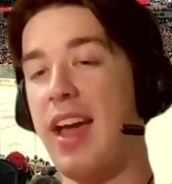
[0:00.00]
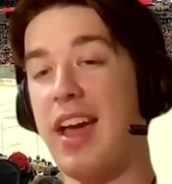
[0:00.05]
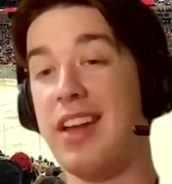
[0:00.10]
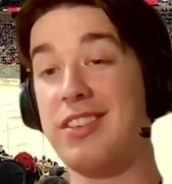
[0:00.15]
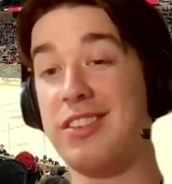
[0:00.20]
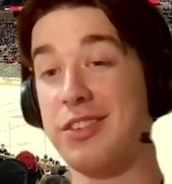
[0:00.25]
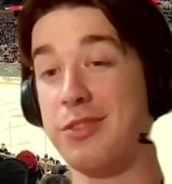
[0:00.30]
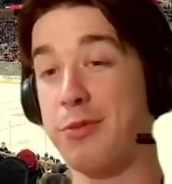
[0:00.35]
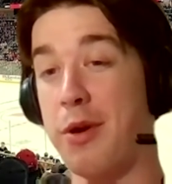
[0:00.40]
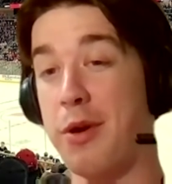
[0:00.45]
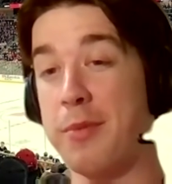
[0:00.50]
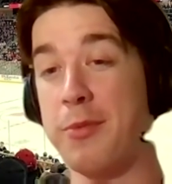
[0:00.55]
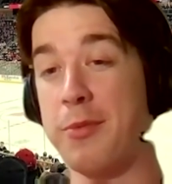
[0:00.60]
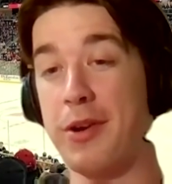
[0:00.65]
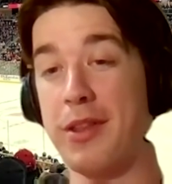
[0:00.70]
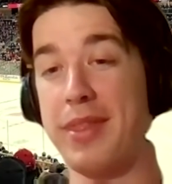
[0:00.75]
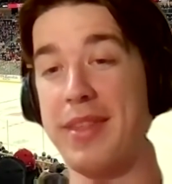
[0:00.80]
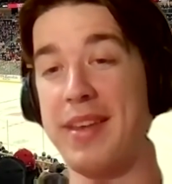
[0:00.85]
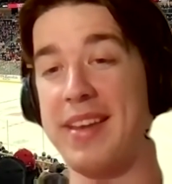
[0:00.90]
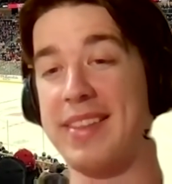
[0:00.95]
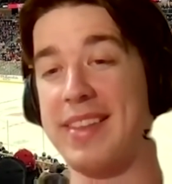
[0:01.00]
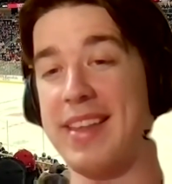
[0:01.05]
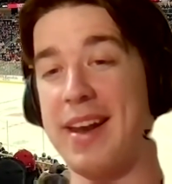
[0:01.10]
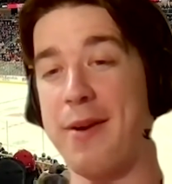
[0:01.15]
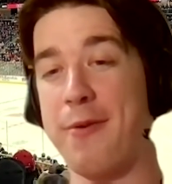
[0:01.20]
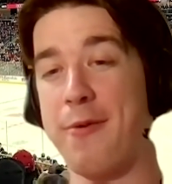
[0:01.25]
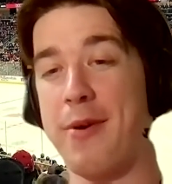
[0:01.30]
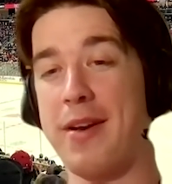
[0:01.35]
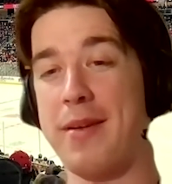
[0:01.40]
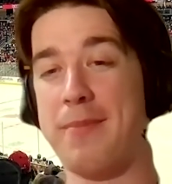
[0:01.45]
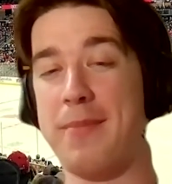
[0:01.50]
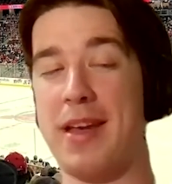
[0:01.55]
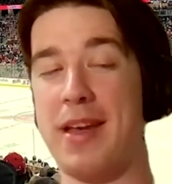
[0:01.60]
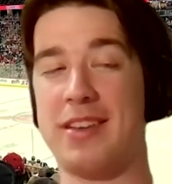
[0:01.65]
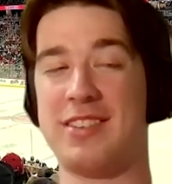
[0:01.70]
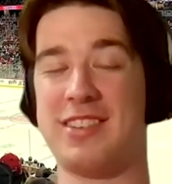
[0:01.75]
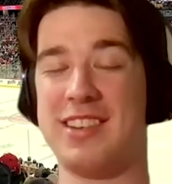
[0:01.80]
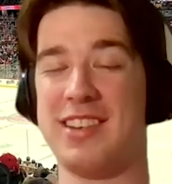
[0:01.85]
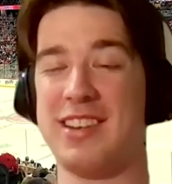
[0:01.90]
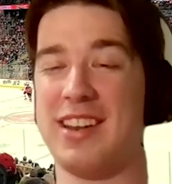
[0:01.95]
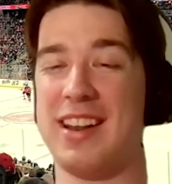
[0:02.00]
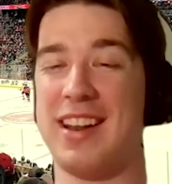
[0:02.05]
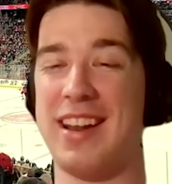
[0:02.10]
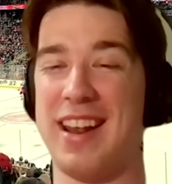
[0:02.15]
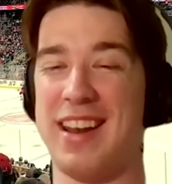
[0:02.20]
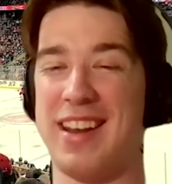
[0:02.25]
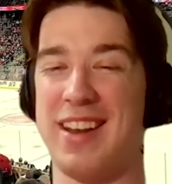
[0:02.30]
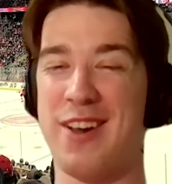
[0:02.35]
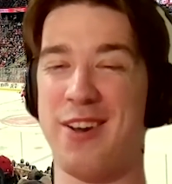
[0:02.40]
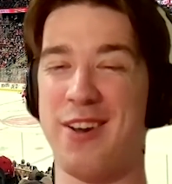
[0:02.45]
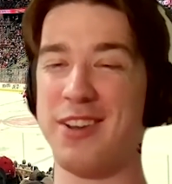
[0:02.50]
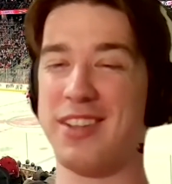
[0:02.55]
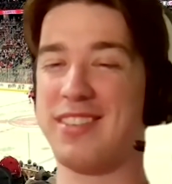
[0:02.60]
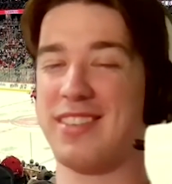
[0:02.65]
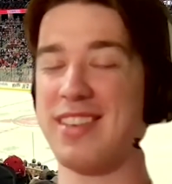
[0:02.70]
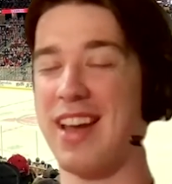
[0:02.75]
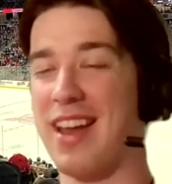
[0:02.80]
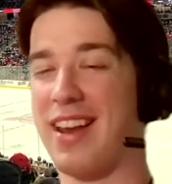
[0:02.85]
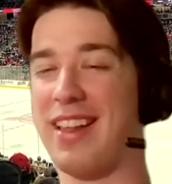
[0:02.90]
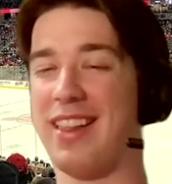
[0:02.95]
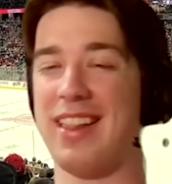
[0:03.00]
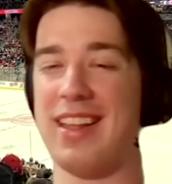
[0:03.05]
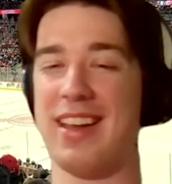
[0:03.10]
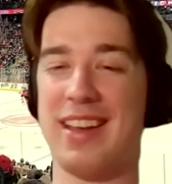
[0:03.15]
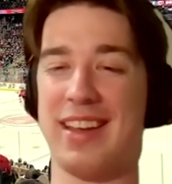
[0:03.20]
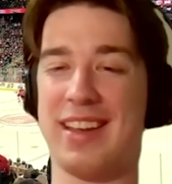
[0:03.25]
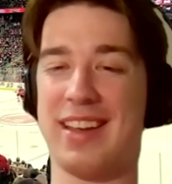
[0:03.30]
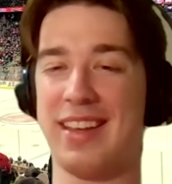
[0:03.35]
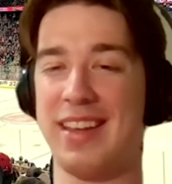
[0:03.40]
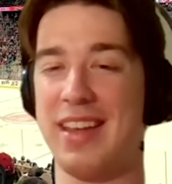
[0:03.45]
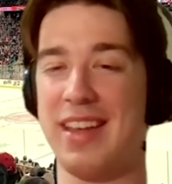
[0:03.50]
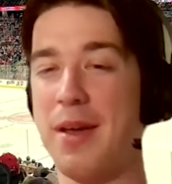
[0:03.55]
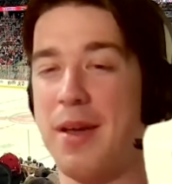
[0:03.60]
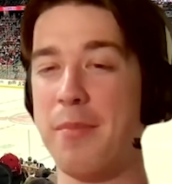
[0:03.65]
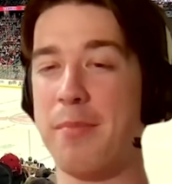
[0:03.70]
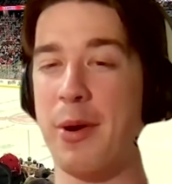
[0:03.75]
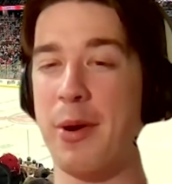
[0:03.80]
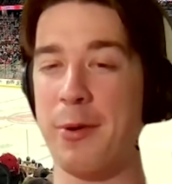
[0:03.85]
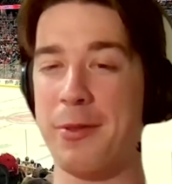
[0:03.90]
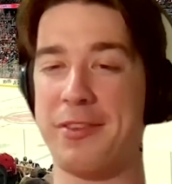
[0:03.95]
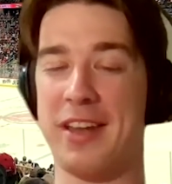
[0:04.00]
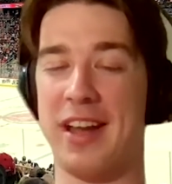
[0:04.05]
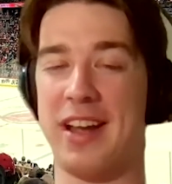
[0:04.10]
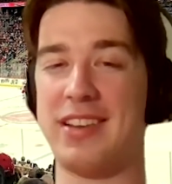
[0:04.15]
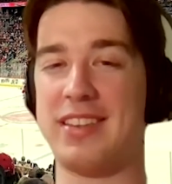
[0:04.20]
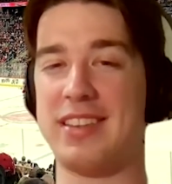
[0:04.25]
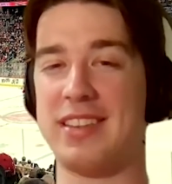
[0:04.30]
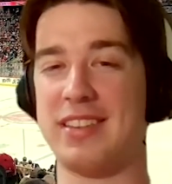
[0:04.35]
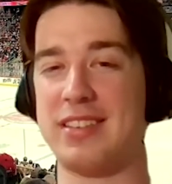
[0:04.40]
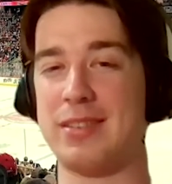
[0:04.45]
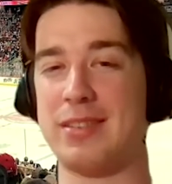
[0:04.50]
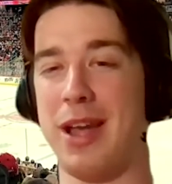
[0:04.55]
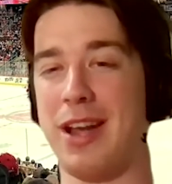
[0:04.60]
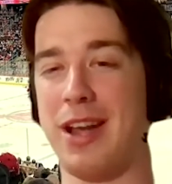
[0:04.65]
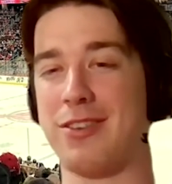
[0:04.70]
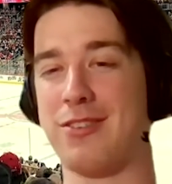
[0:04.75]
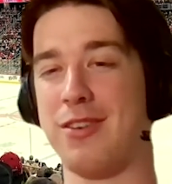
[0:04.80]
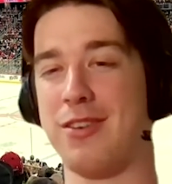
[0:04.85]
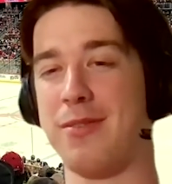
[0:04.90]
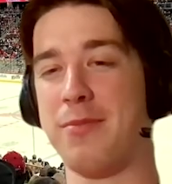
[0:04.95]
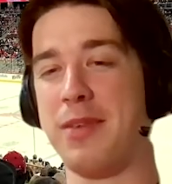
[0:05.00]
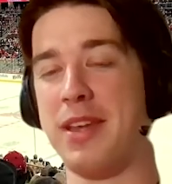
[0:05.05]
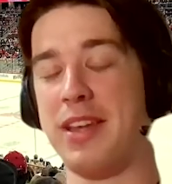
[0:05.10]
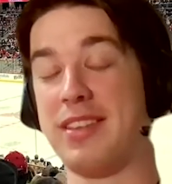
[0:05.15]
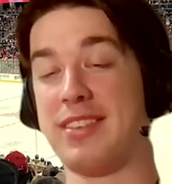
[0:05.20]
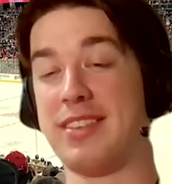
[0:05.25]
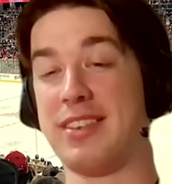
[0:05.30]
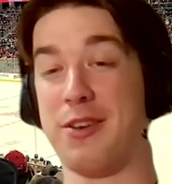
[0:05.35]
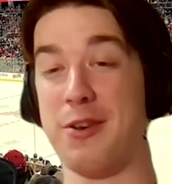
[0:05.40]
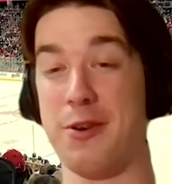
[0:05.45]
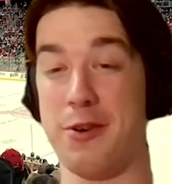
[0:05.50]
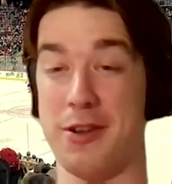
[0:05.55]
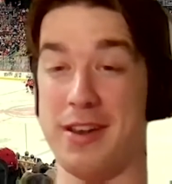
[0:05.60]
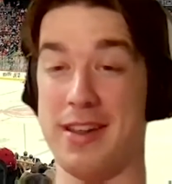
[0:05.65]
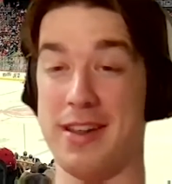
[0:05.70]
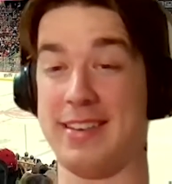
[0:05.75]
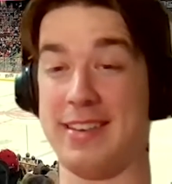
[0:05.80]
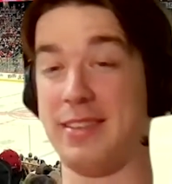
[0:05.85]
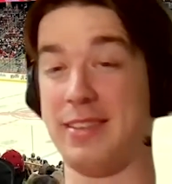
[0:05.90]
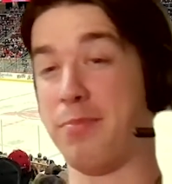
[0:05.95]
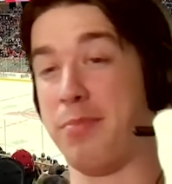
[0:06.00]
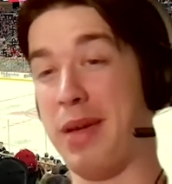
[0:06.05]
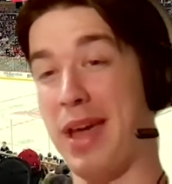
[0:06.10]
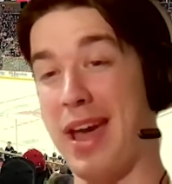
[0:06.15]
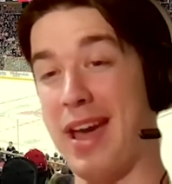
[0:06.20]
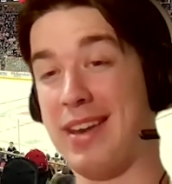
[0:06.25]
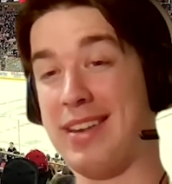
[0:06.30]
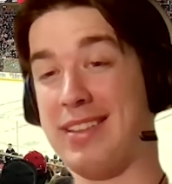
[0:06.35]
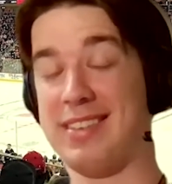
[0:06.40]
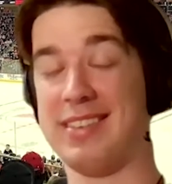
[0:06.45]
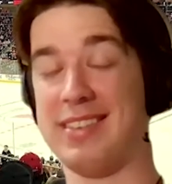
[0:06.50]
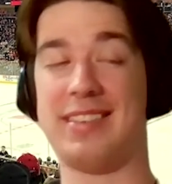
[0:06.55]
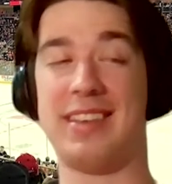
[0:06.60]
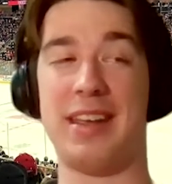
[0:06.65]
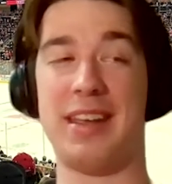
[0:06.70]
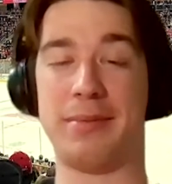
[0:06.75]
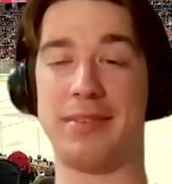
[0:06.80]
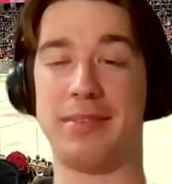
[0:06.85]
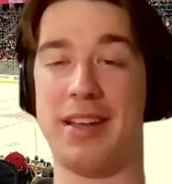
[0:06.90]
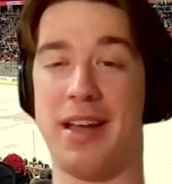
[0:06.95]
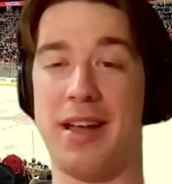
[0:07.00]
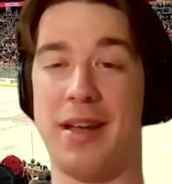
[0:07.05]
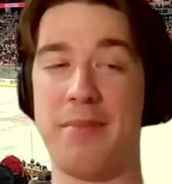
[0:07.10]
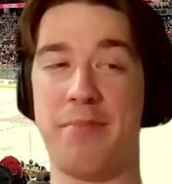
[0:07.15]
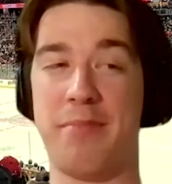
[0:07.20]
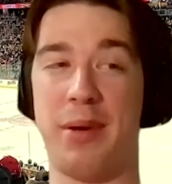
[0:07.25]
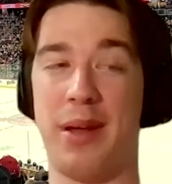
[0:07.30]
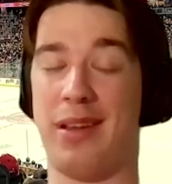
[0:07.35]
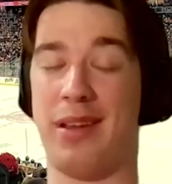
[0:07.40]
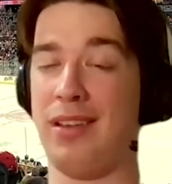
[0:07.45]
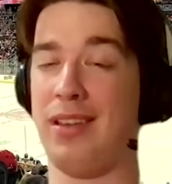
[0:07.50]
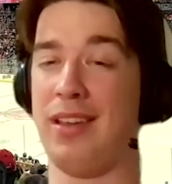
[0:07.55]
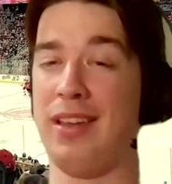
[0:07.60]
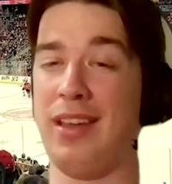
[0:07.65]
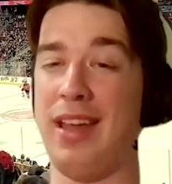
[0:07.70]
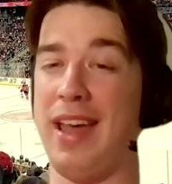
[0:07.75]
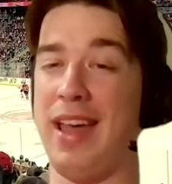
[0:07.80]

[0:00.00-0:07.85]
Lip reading: And just one more thing that I want to mention, and I know it's kind of like both sides of the spectrum. It's good and it's bad at the same time, but